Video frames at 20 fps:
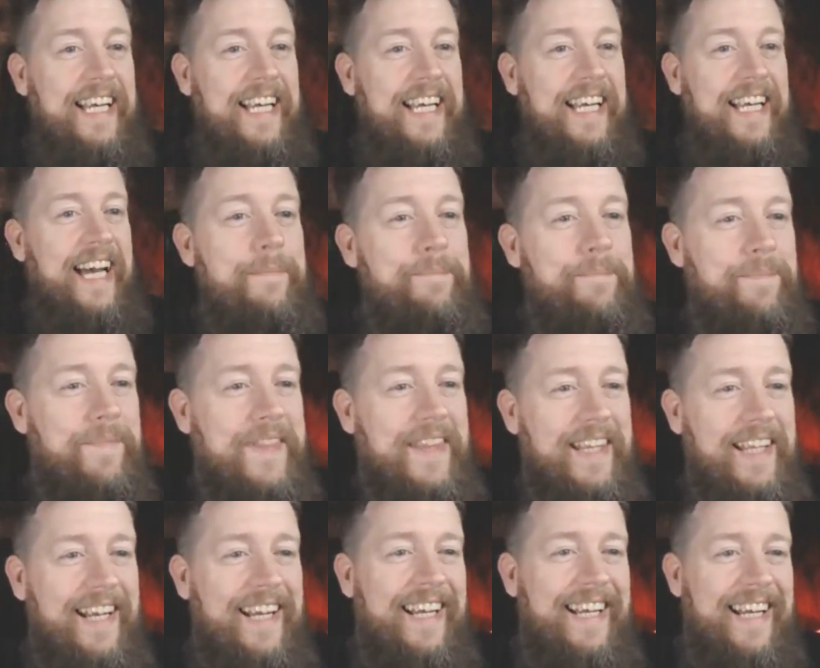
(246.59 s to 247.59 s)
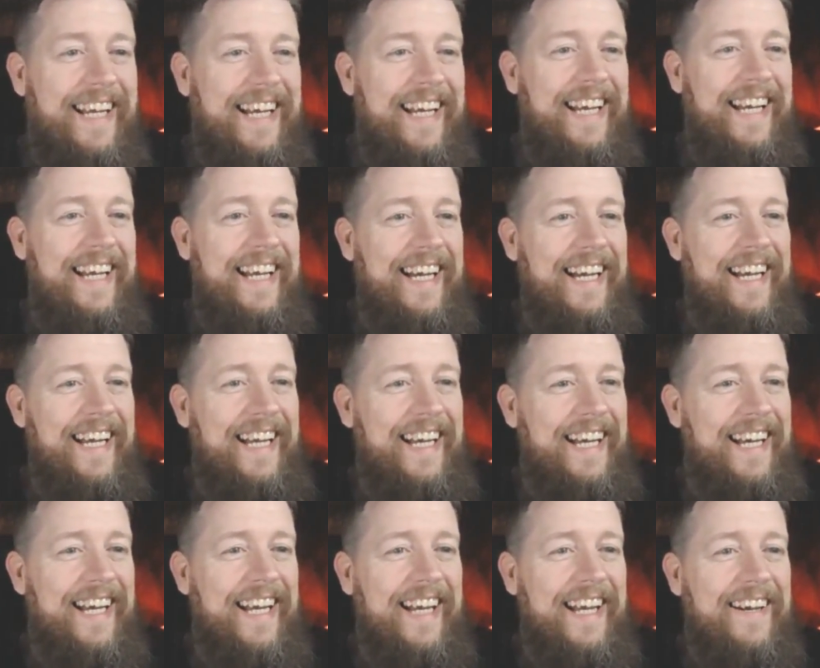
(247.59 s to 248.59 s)
What
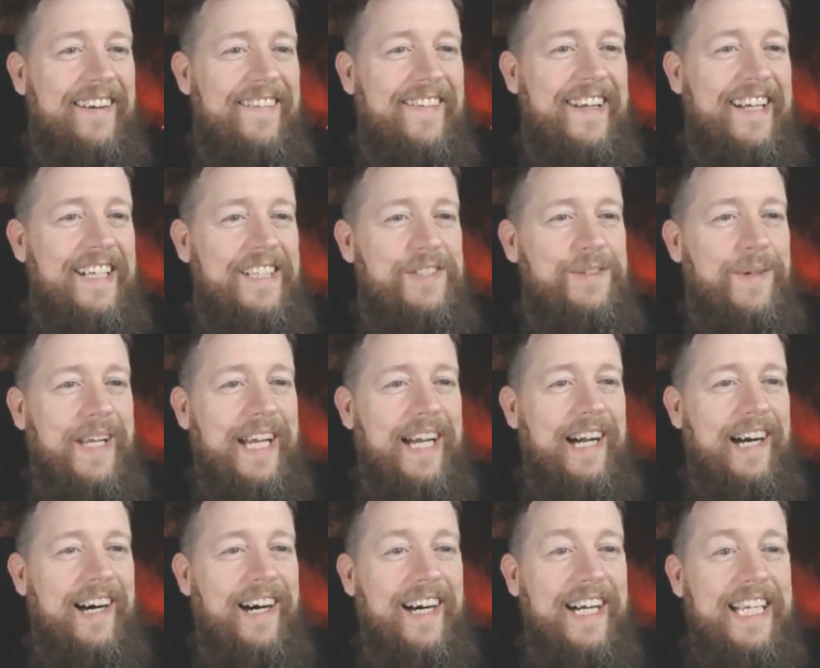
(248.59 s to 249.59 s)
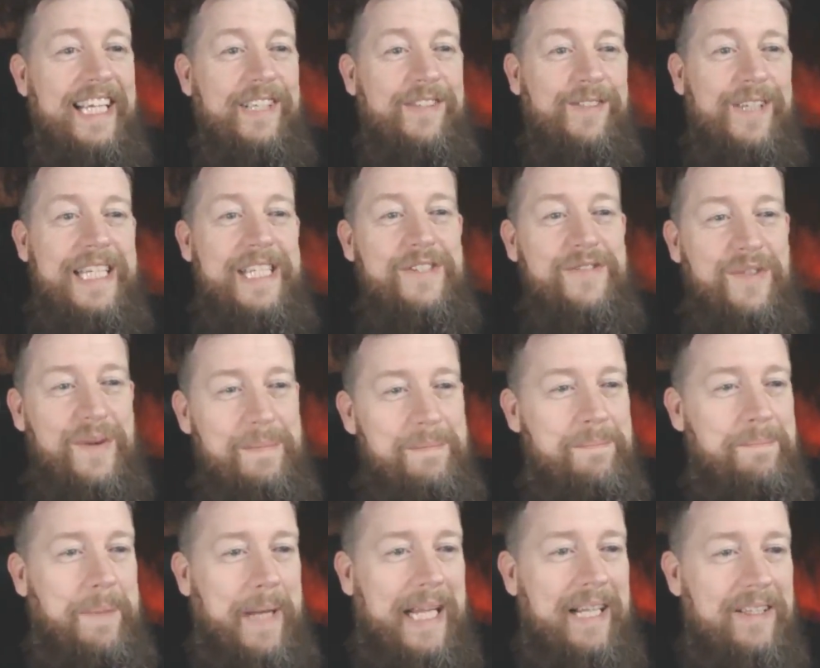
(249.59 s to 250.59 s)
else have we got? Hi, greets
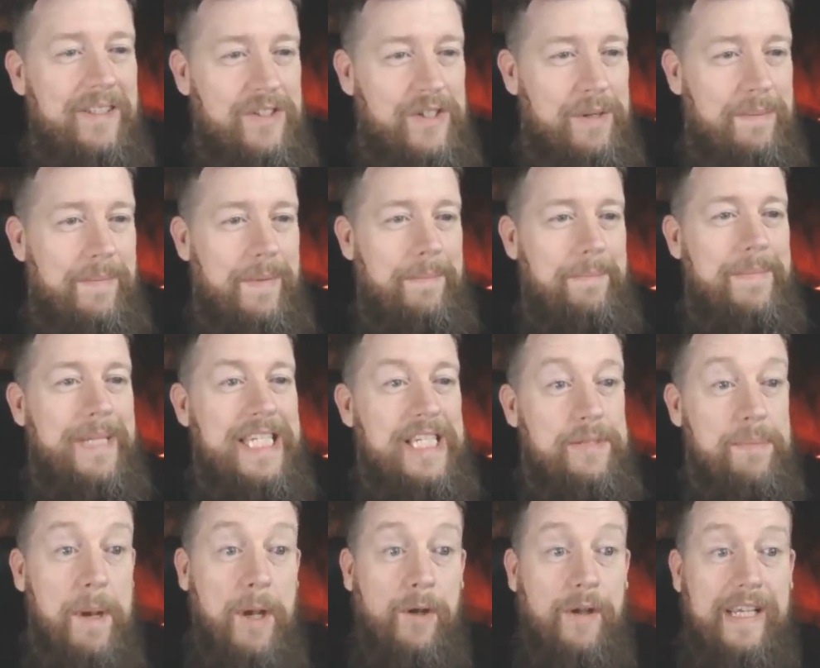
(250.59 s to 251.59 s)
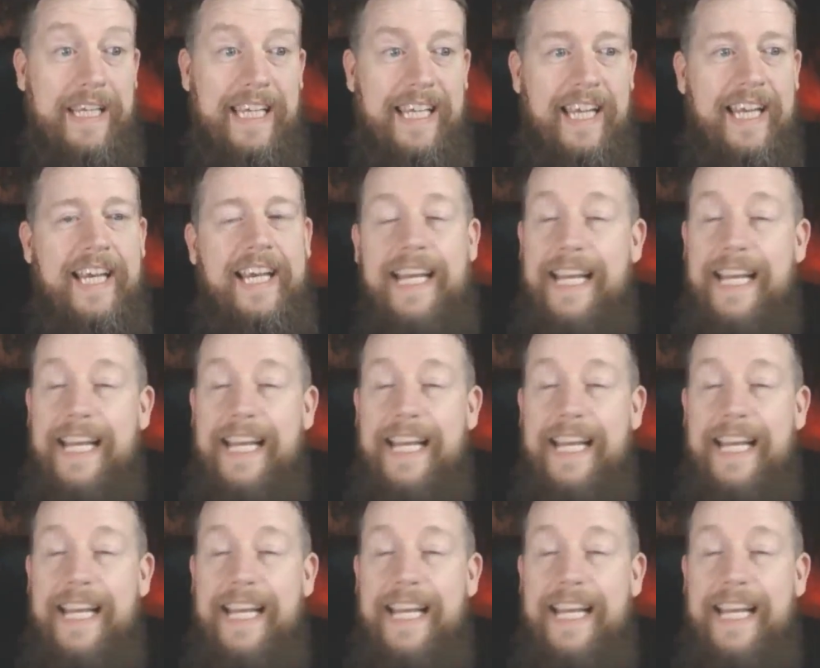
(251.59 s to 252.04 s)
from Belgium, me Smooky.